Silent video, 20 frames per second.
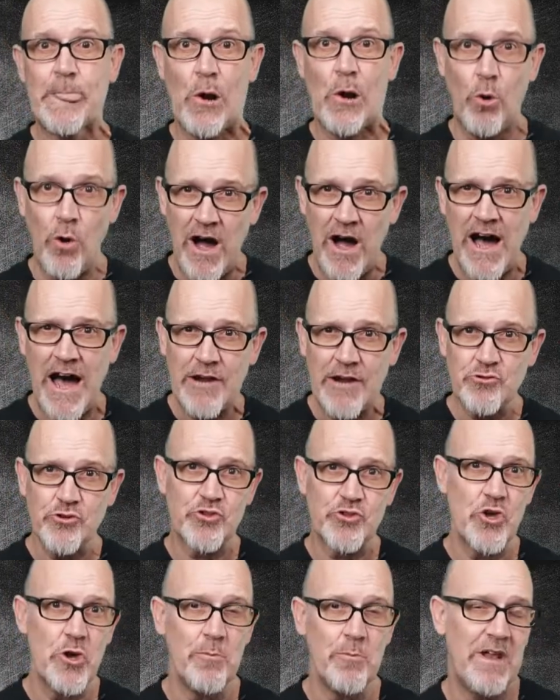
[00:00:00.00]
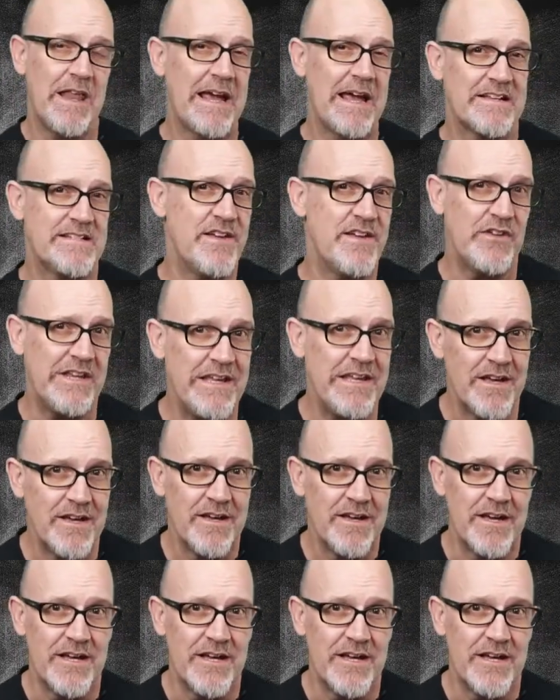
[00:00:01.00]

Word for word: or hydrothermal activity,